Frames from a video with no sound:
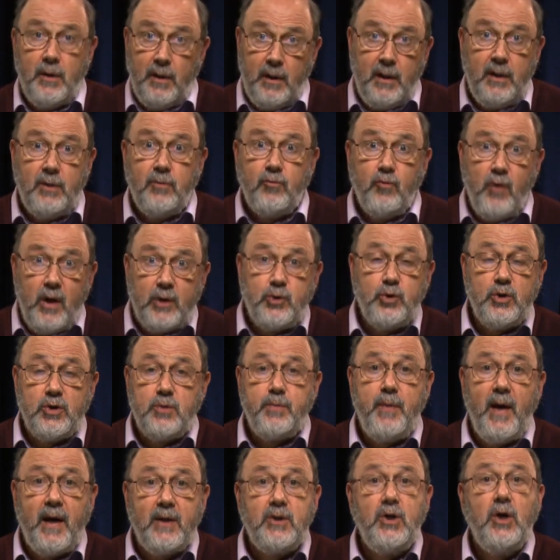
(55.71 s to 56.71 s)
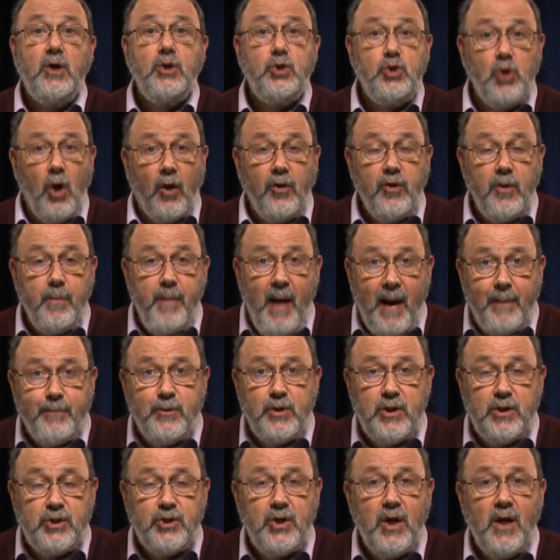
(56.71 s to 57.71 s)
in retrospect, John the
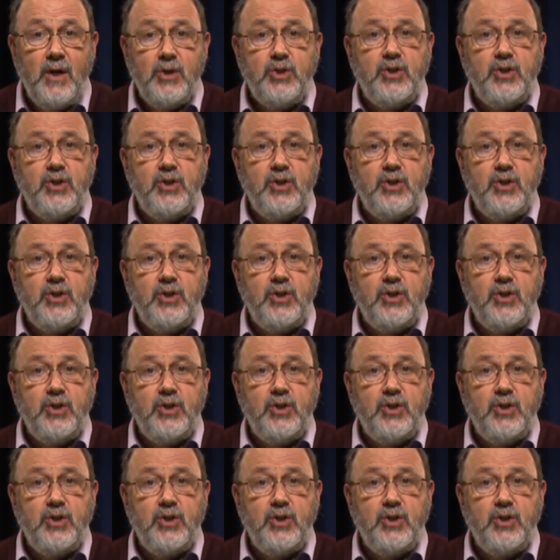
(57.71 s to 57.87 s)
Baptist,